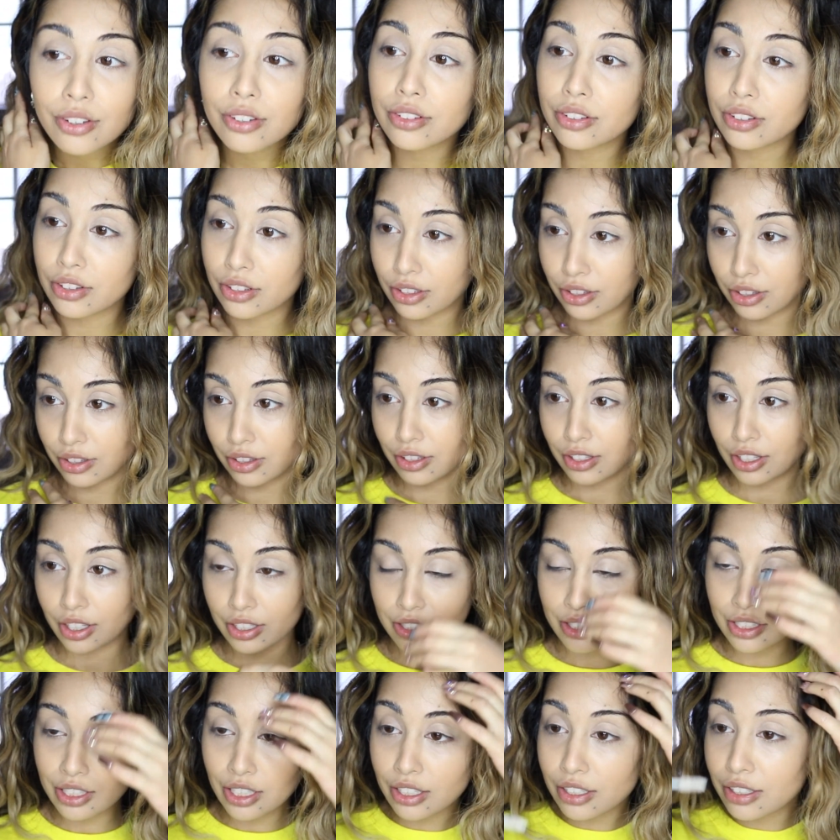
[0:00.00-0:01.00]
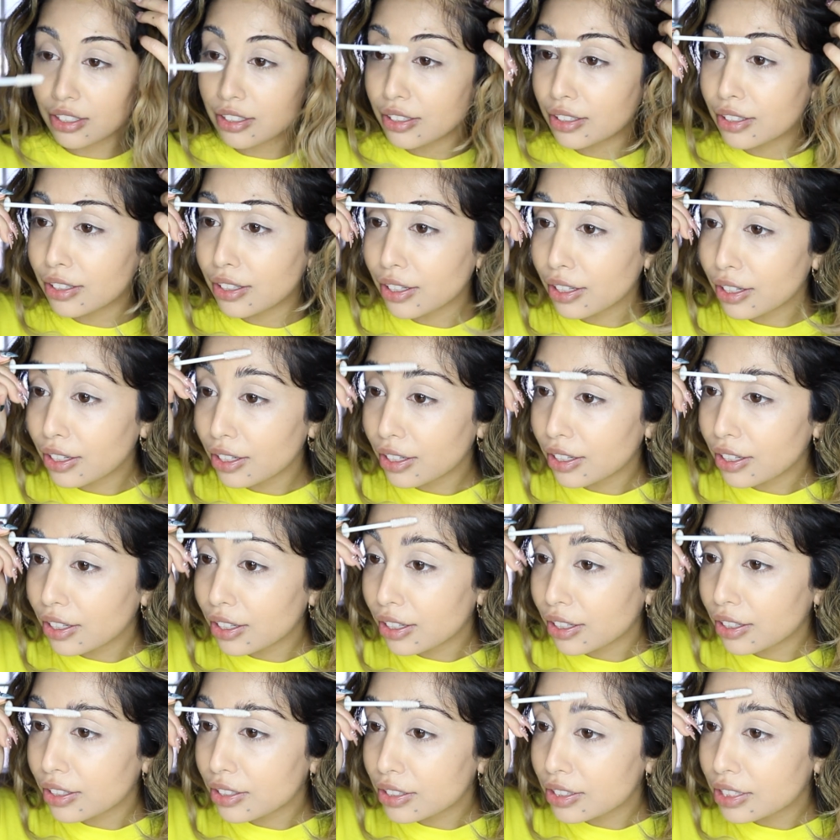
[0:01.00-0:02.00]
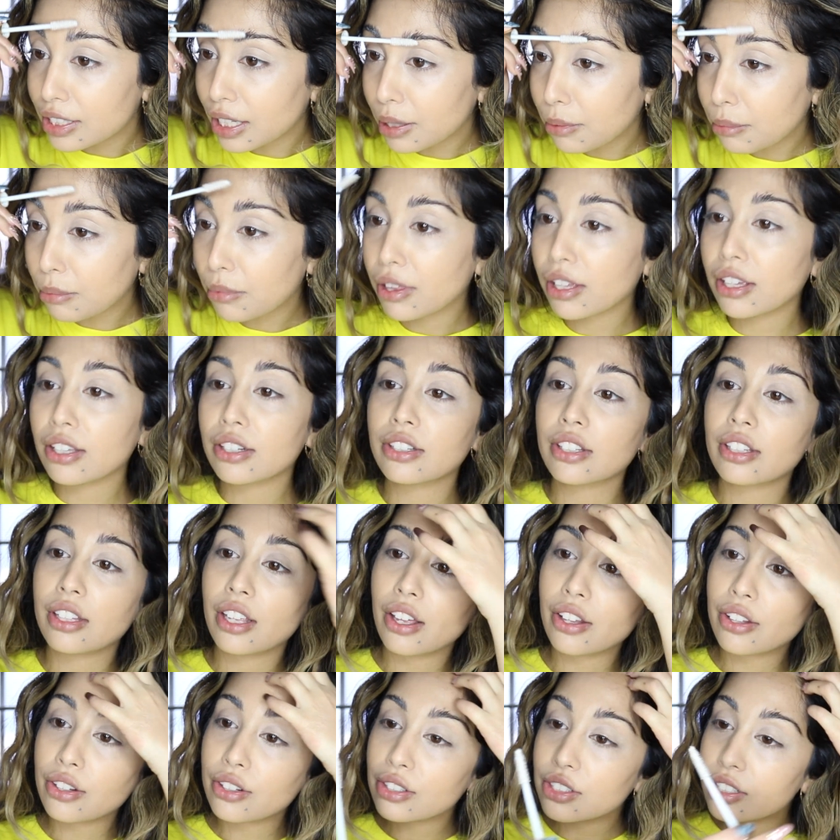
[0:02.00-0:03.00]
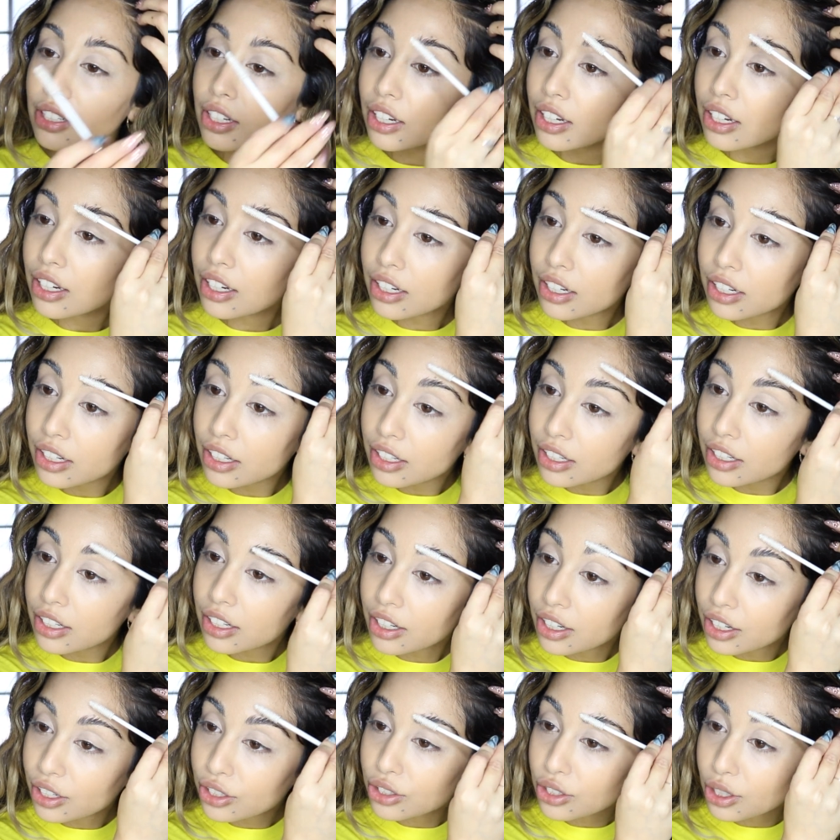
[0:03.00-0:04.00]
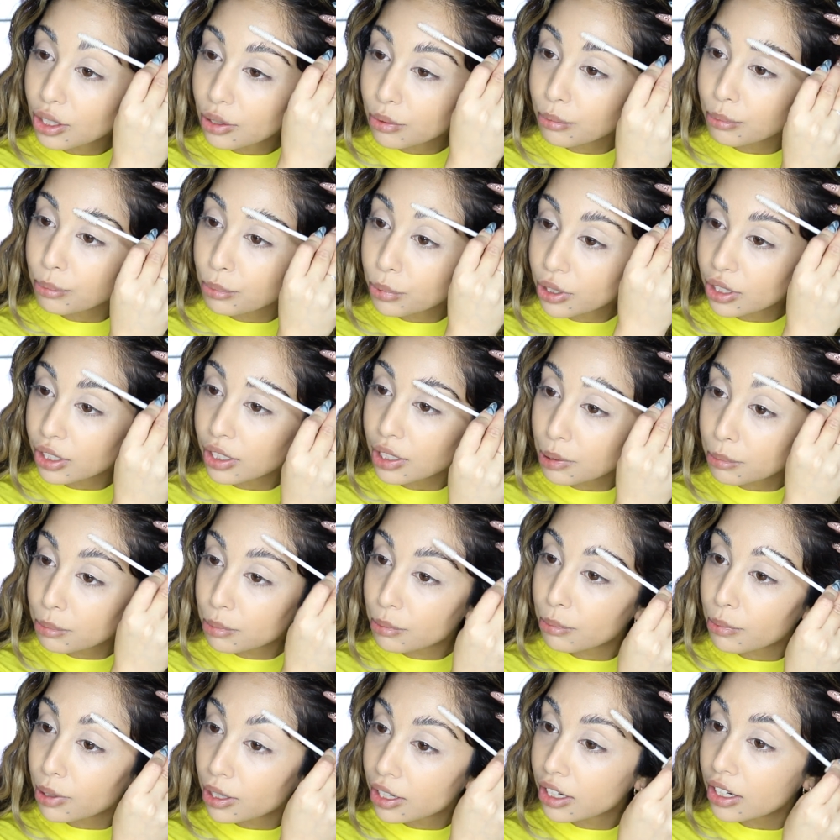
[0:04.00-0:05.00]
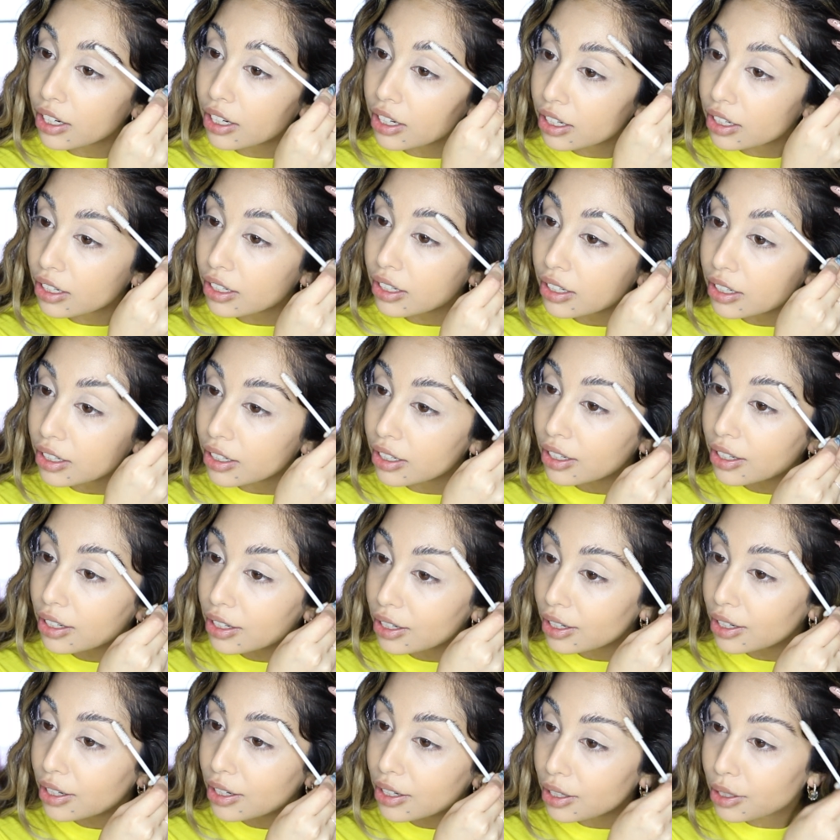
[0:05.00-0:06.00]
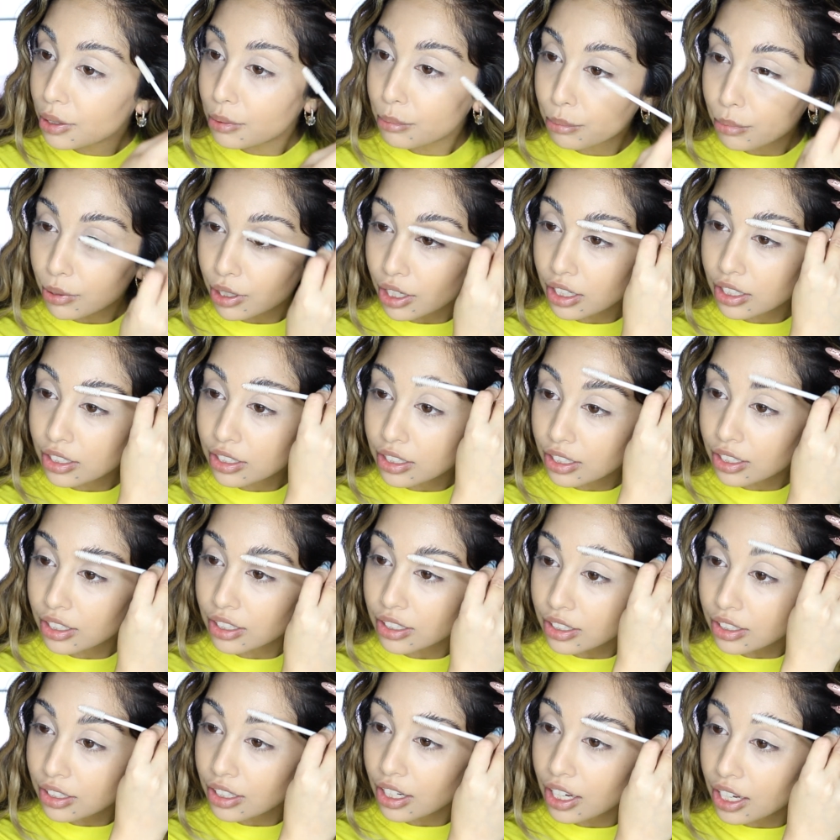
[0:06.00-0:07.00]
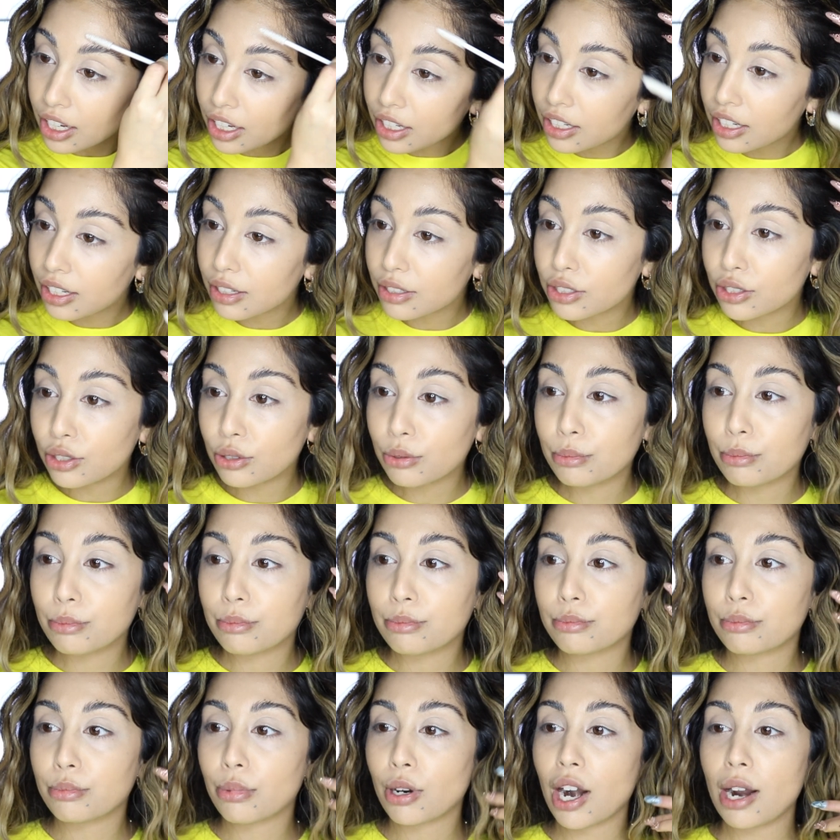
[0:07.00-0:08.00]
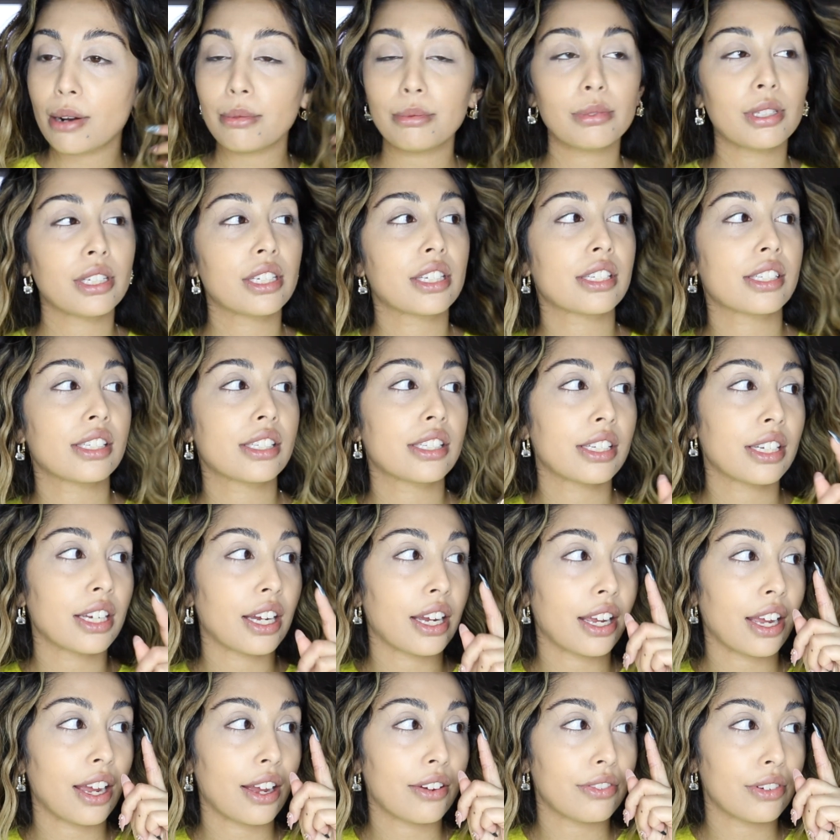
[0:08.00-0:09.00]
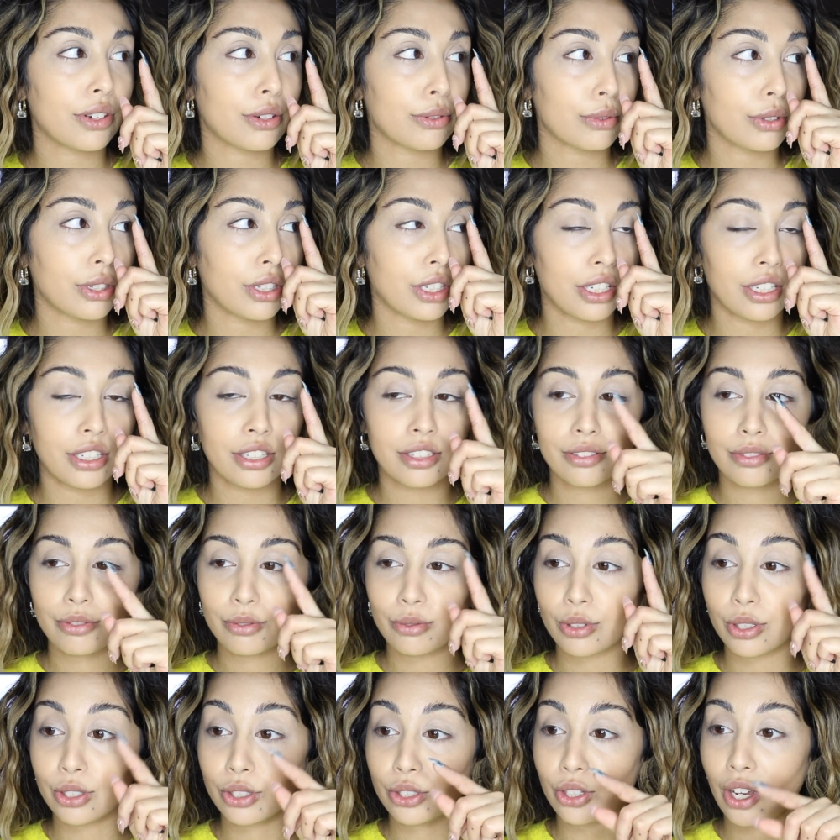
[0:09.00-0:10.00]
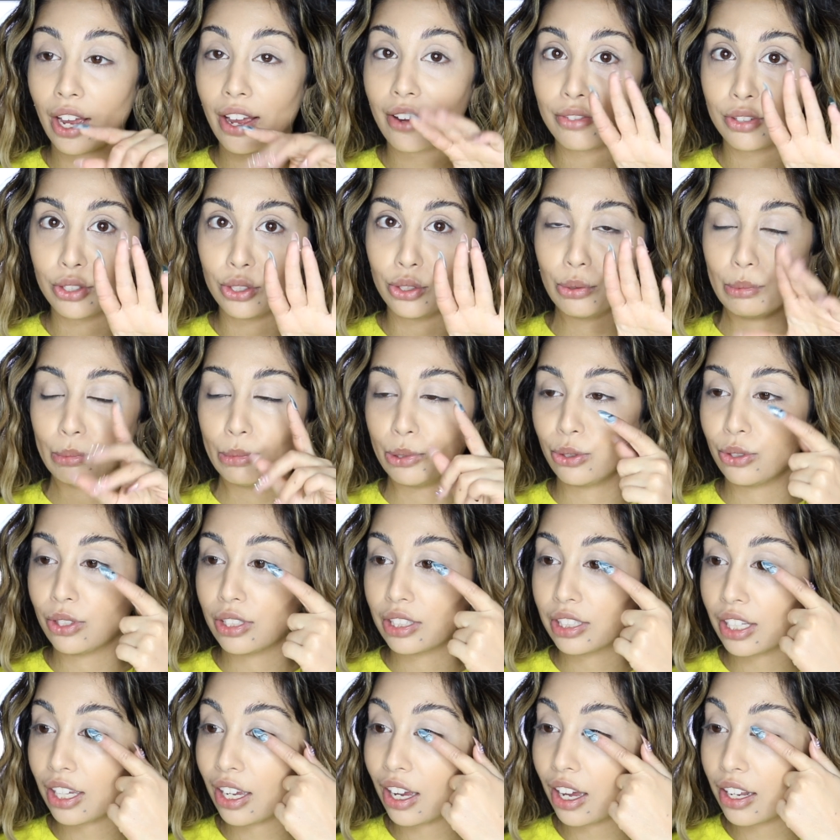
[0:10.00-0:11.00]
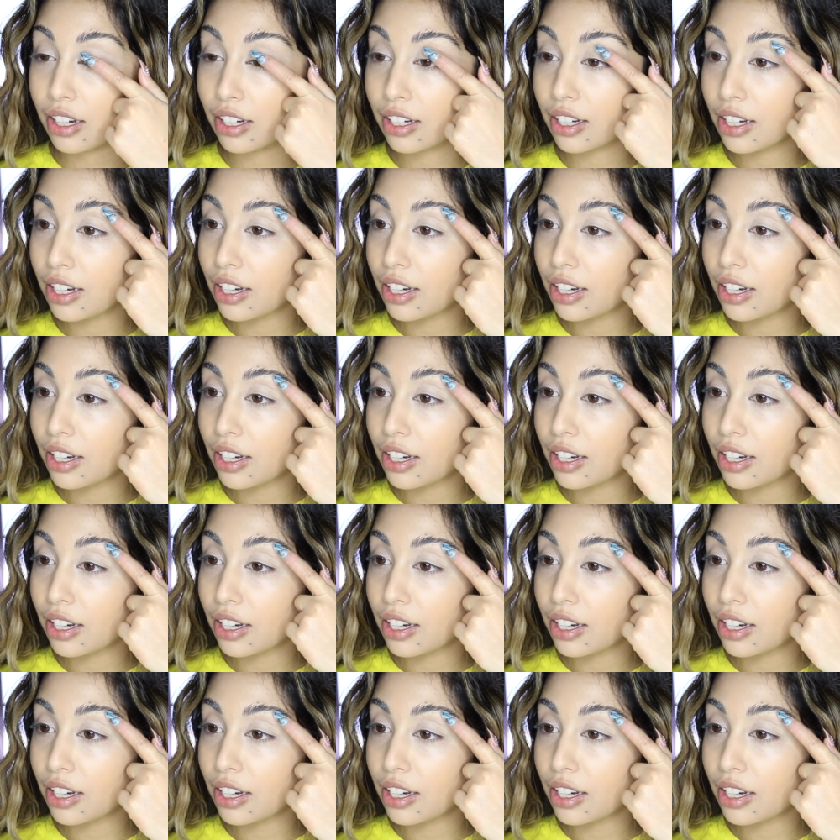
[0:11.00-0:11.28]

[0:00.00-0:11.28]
And that's it. Same thing to the other side. I should have put a clip in my hair, but I didn't. And as you probably can see, I haven't really, well, I haven't zoomed you in, thank God.